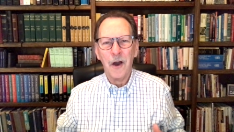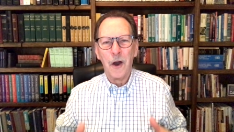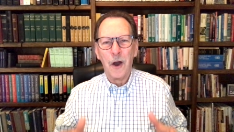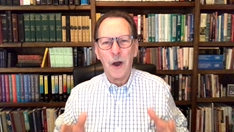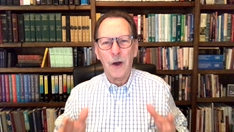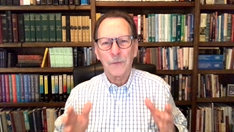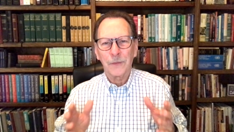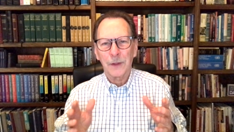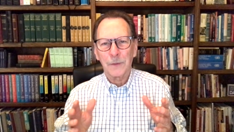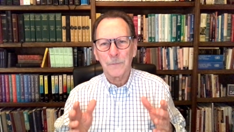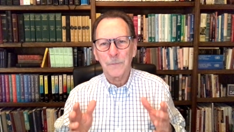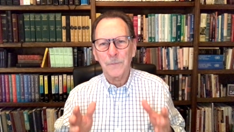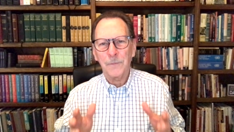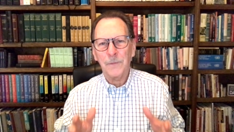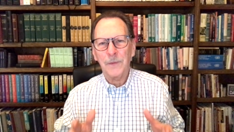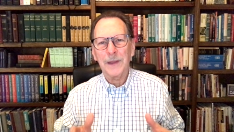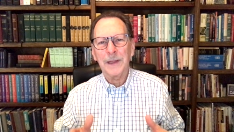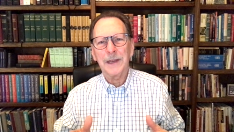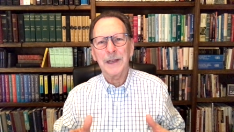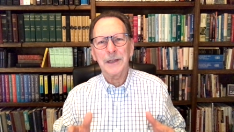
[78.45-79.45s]
on the
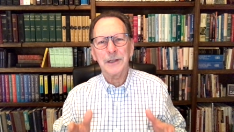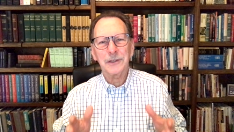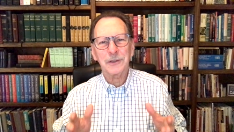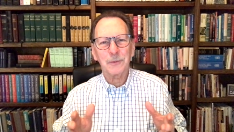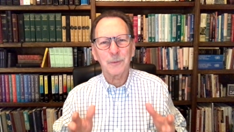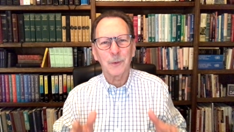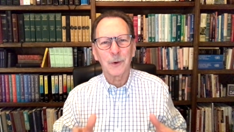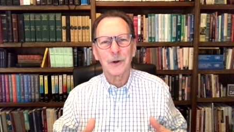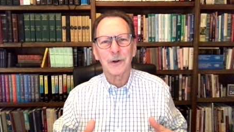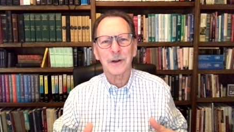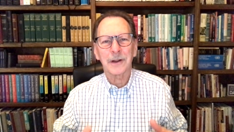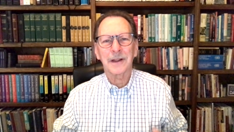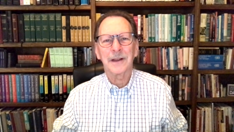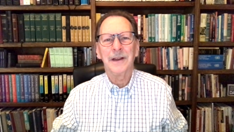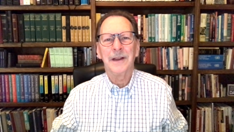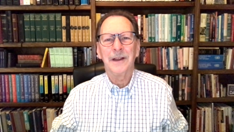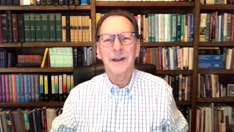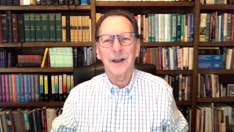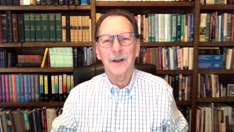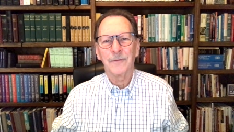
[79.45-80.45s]
finished work
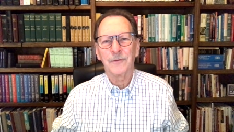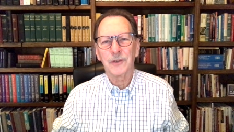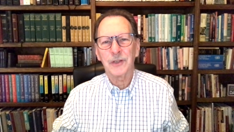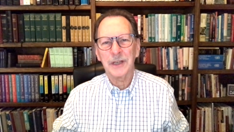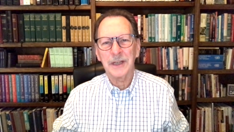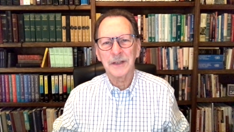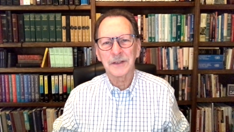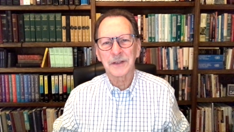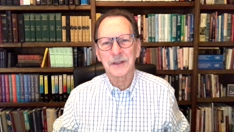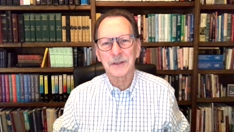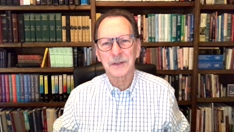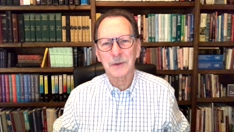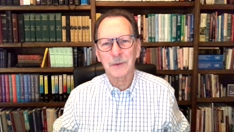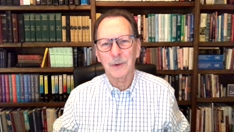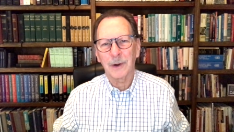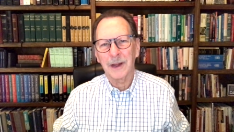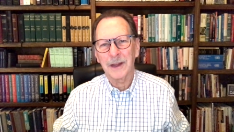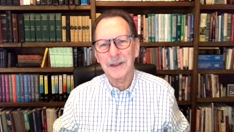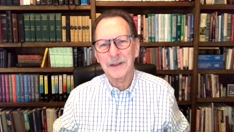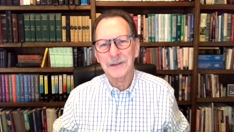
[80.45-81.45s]
of Jesus
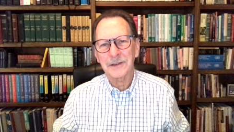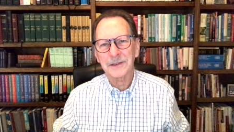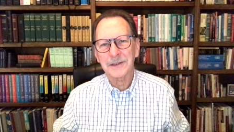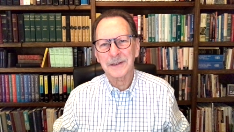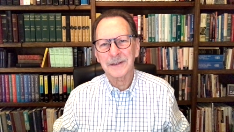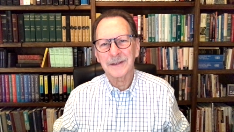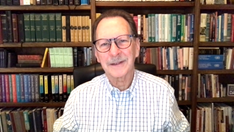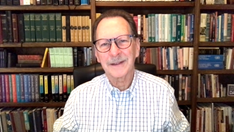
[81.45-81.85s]
Christ.